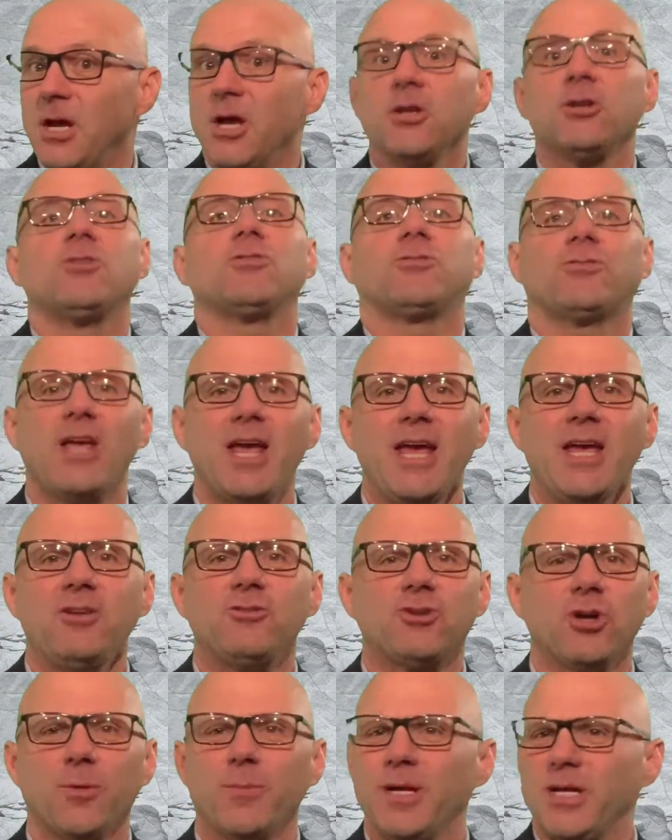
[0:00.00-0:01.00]
To say
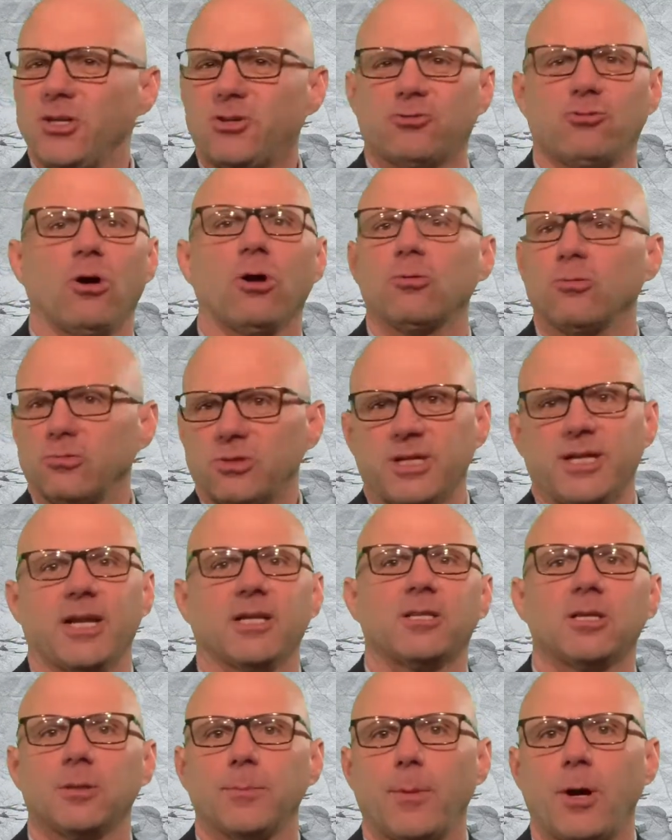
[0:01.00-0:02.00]
Germany struggled to get
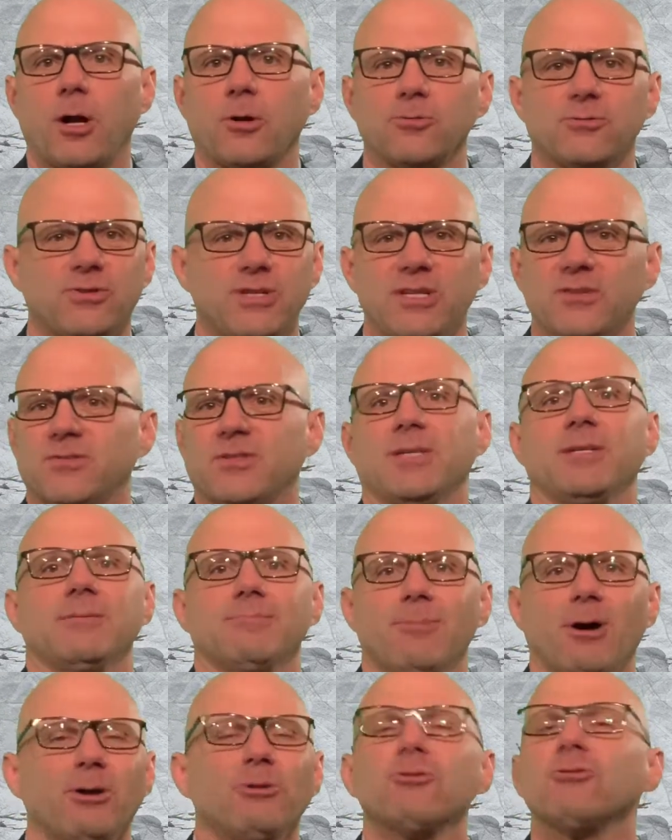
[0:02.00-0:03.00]
to democracy is the
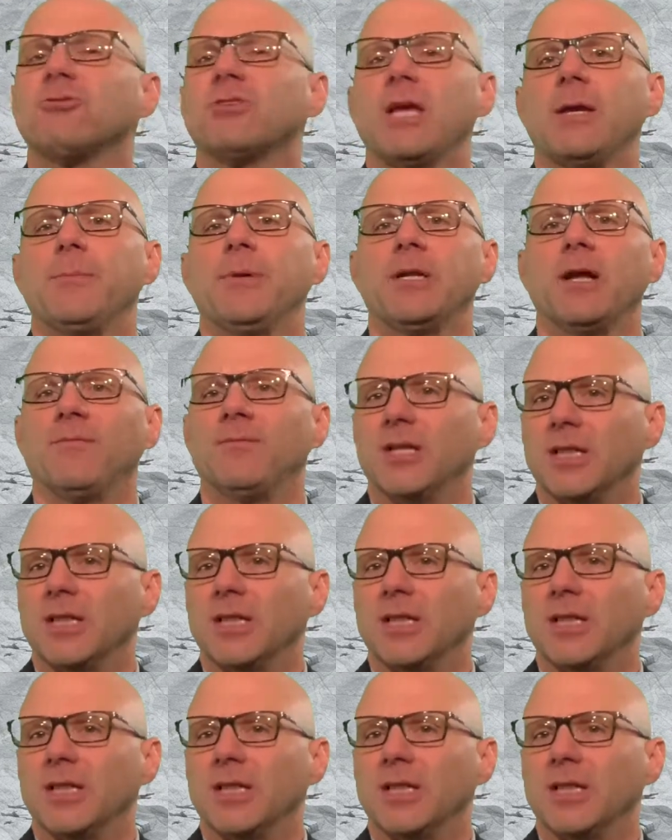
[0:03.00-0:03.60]
understatement of a